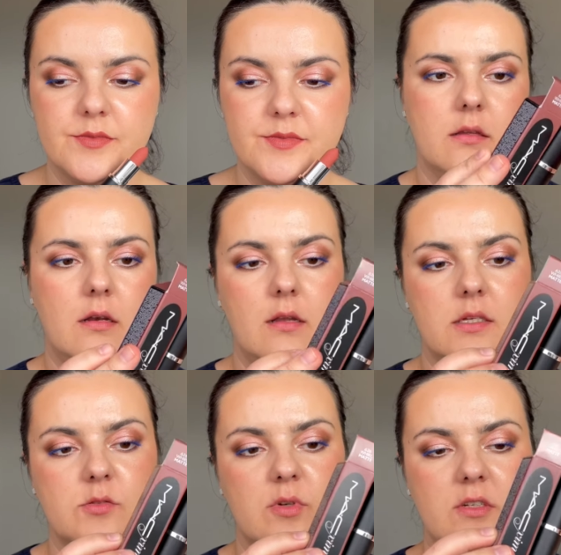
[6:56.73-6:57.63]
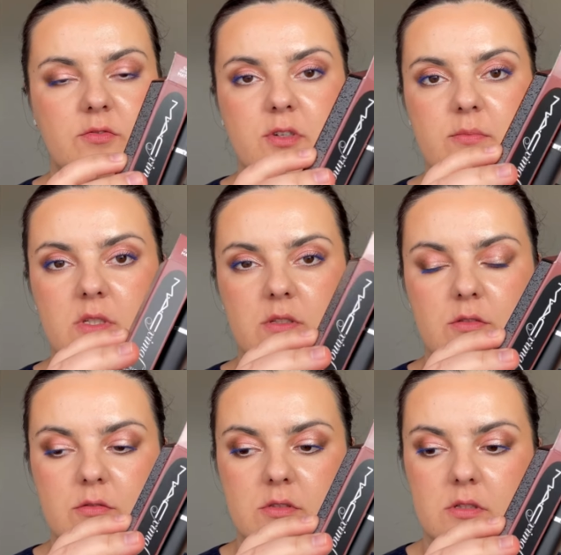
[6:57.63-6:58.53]
The last one from the
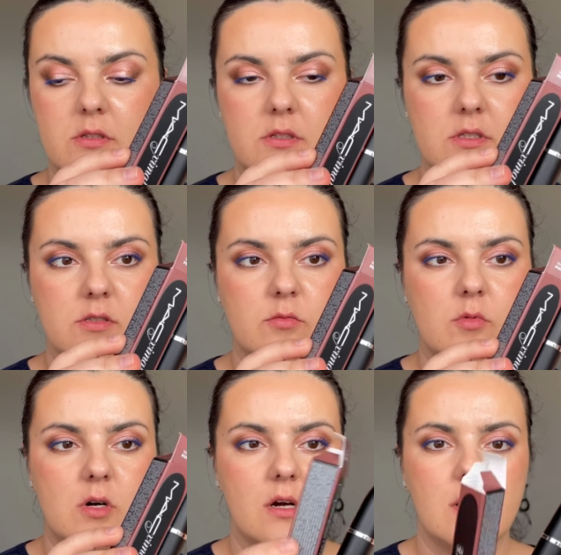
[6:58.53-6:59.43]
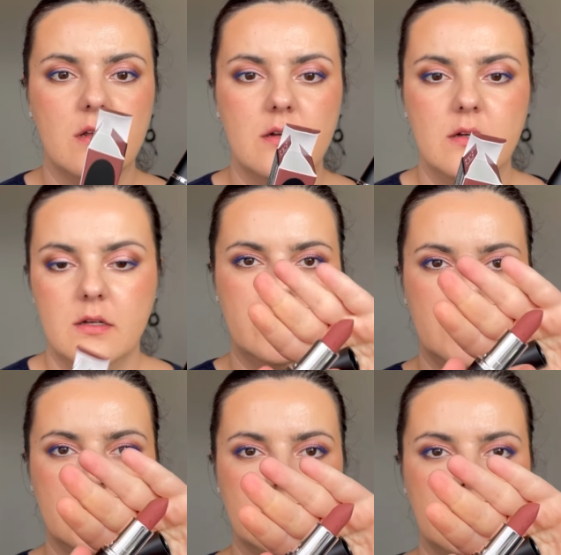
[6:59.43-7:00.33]
nudes, it is Whirl.
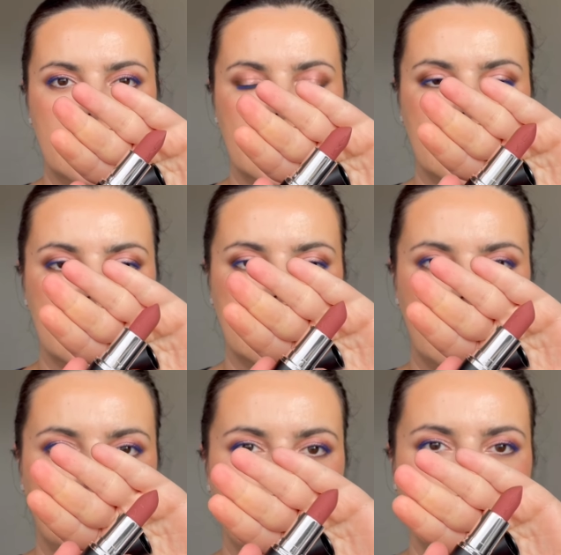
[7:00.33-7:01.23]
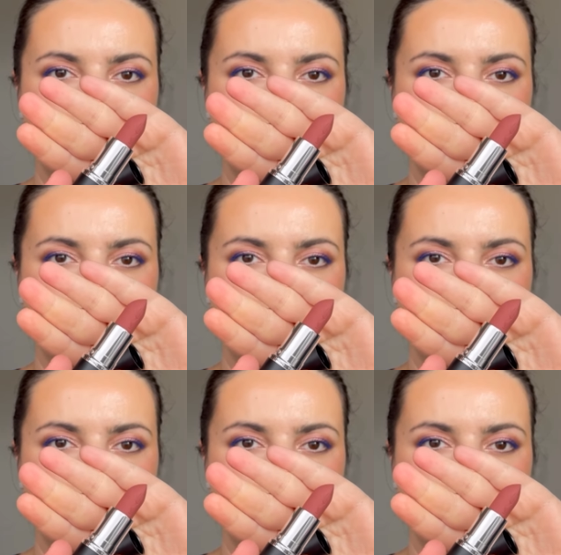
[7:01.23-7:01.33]
This is, I think,